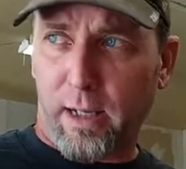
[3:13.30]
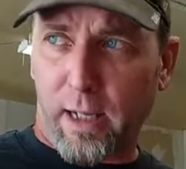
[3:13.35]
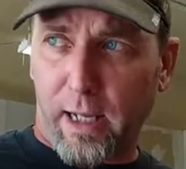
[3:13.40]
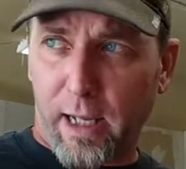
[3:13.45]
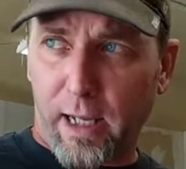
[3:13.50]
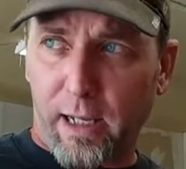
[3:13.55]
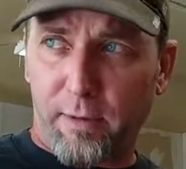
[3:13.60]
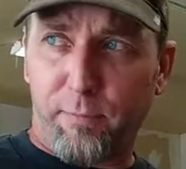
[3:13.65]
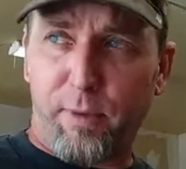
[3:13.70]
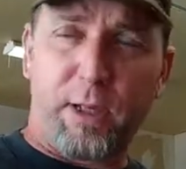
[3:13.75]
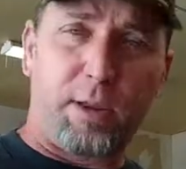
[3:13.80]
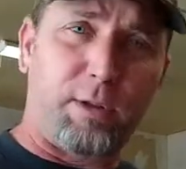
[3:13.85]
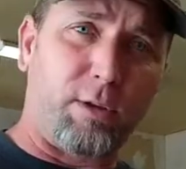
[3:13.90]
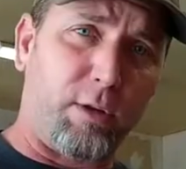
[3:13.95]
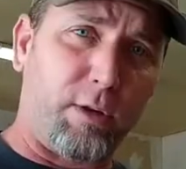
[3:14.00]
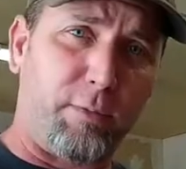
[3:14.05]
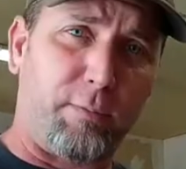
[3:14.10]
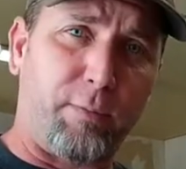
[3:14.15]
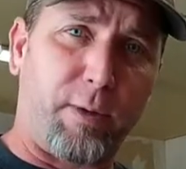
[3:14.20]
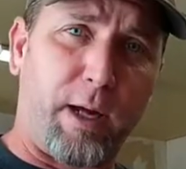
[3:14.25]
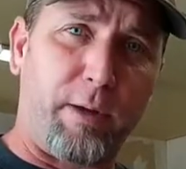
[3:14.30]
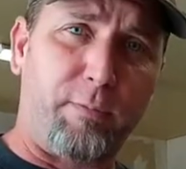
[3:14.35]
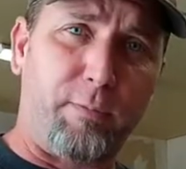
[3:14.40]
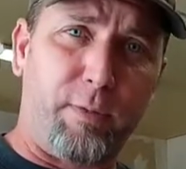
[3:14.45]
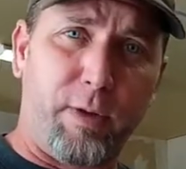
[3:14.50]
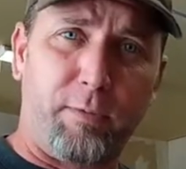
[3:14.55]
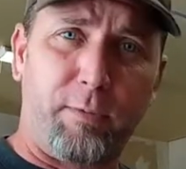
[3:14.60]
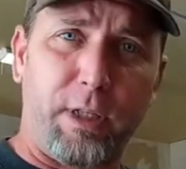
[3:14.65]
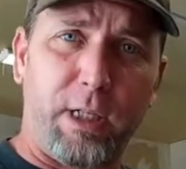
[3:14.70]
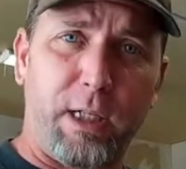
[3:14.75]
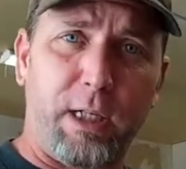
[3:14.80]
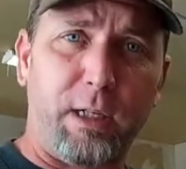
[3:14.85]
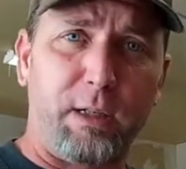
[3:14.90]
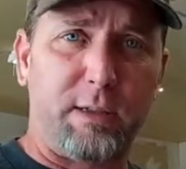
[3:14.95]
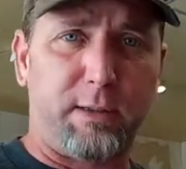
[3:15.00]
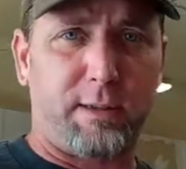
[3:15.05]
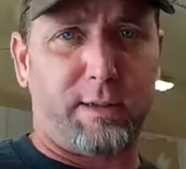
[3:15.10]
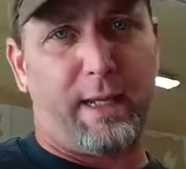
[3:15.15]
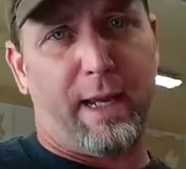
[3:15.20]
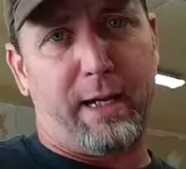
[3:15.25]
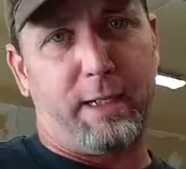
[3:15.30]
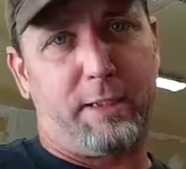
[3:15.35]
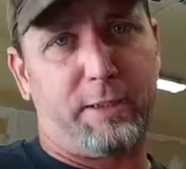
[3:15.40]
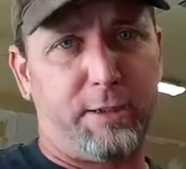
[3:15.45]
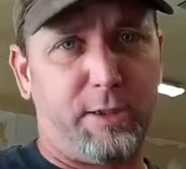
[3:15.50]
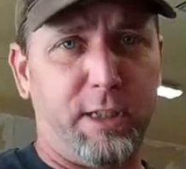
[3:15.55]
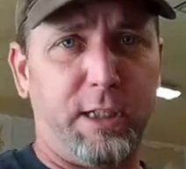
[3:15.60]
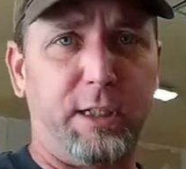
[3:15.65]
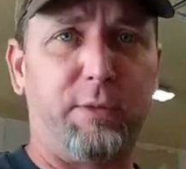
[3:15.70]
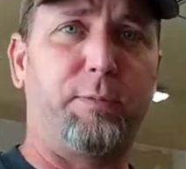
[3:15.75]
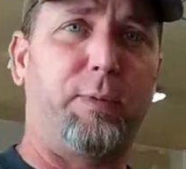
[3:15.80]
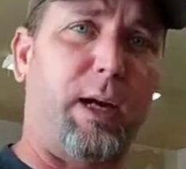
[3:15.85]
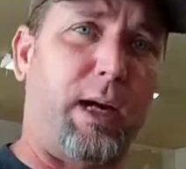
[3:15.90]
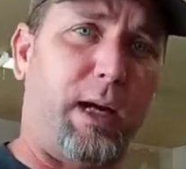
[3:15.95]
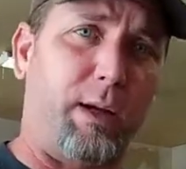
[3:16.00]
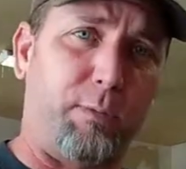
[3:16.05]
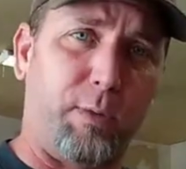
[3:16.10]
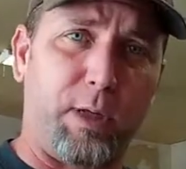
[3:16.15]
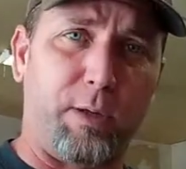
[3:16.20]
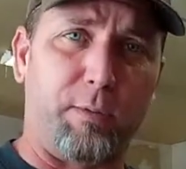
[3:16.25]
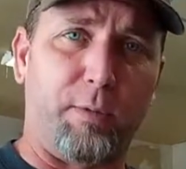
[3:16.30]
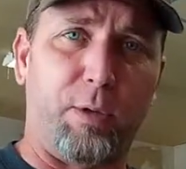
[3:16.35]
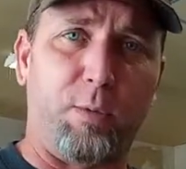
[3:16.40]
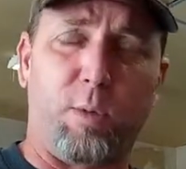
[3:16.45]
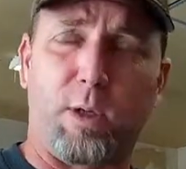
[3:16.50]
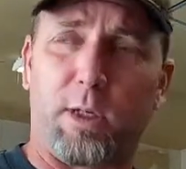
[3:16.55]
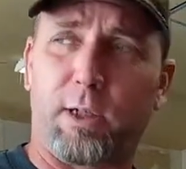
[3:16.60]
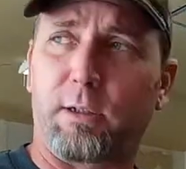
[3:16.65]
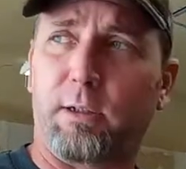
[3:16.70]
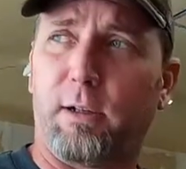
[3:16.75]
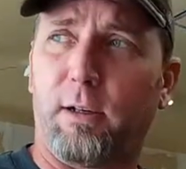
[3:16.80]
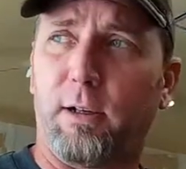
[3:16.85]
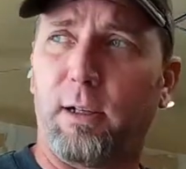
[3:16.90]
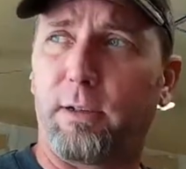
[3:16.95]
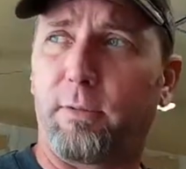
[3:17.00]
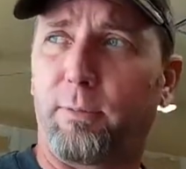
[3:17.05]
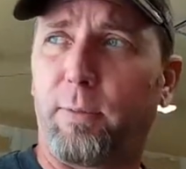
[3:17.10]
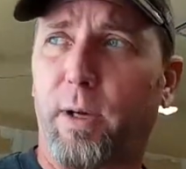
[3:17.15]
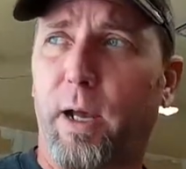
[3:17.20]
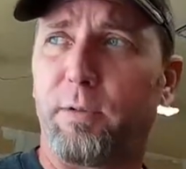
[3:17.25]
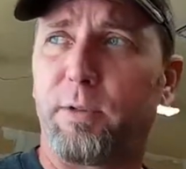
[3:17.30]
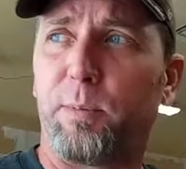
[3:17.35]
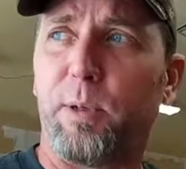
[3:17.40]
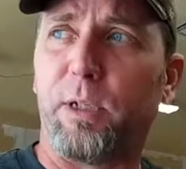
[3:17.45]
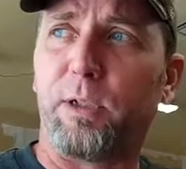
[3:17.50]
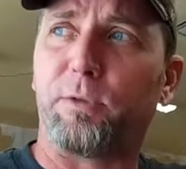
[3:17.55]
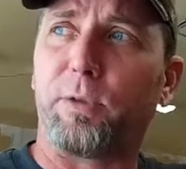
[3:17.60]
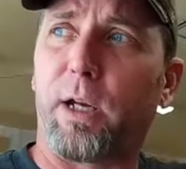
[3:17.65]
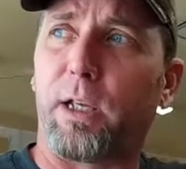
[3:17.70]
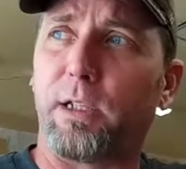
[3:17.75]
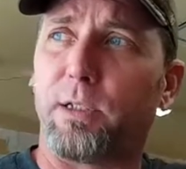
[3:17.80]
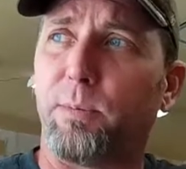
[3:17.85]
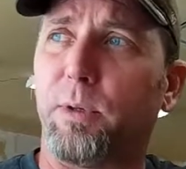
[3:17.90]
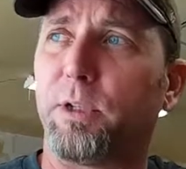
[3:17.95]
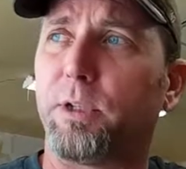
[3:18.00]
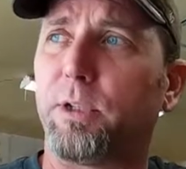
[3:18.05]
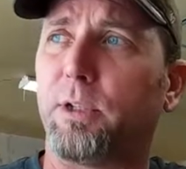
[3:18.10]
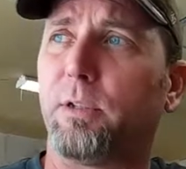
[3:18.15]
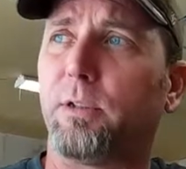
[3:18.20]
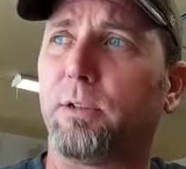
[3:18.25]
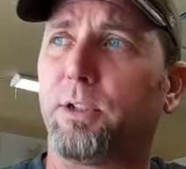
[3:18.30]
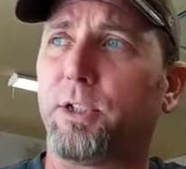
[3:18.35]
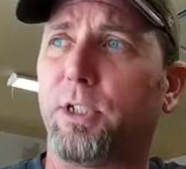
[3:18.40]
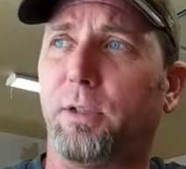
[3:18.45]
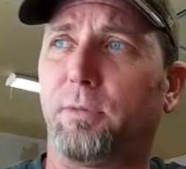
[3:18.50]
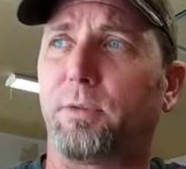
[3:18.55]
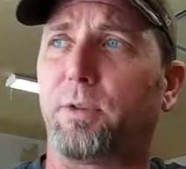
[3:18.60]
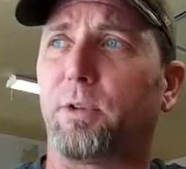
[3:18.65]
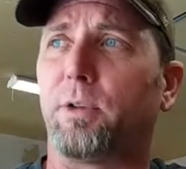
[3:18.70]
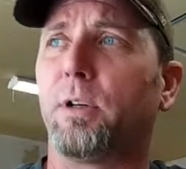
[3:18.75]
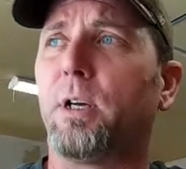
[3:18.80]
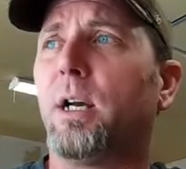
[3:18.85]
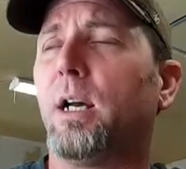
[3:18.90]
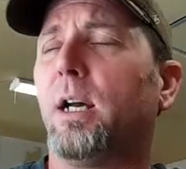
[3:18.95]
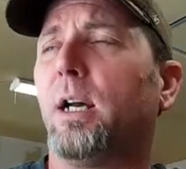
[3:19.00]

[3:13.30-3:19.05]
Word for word: N V thirty-five fifty slash T five, whatever you want to call it, five-speed transmission shifter.